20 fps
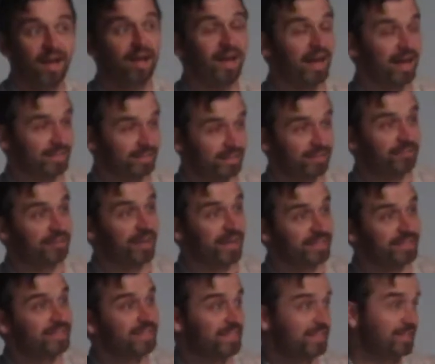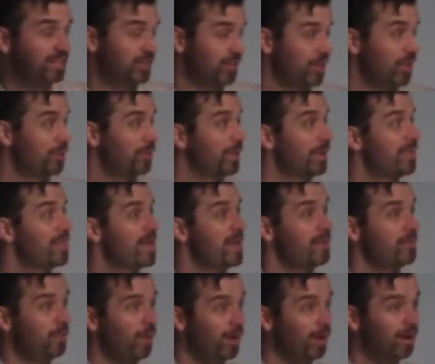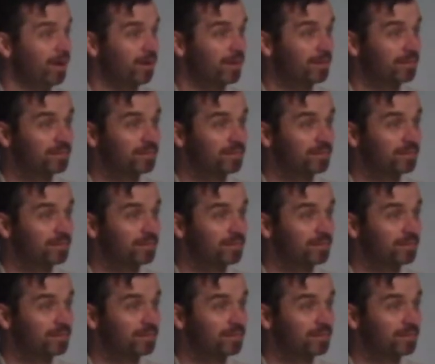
As if God didn't know where they were.